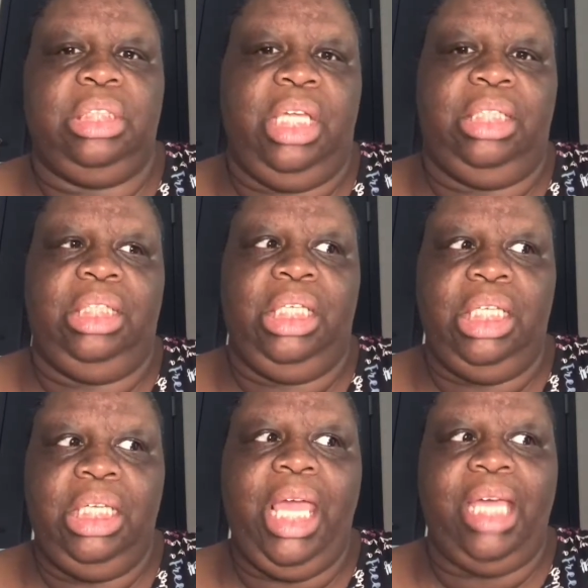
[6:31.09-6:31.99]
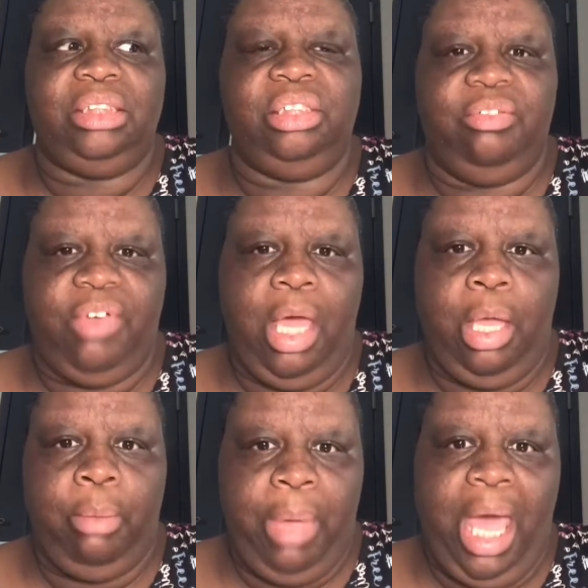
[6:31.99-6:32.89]
and he has to
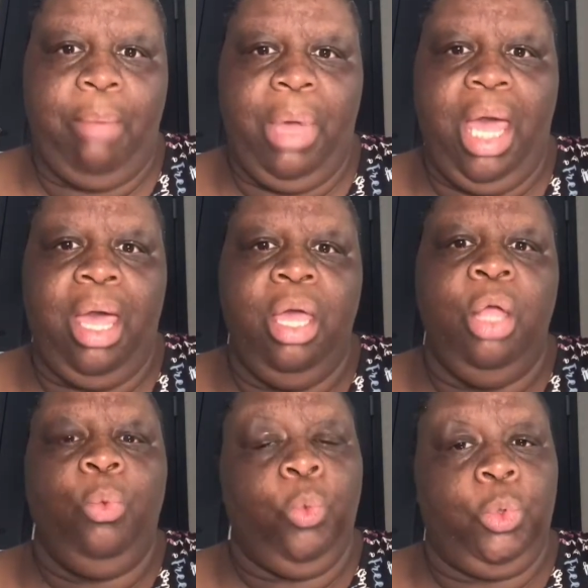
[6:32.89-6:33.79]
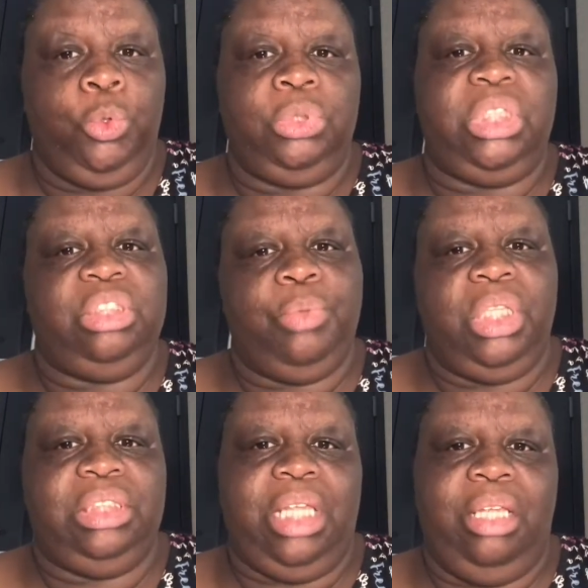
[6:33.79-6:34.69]
abide by rules as well
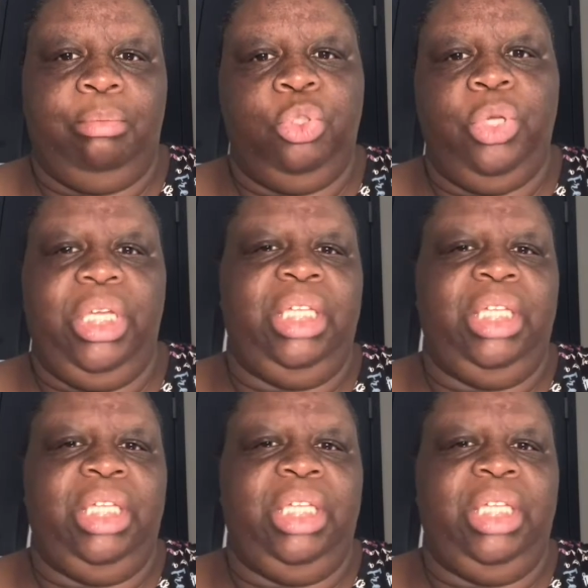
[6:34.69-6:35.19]
as that employee.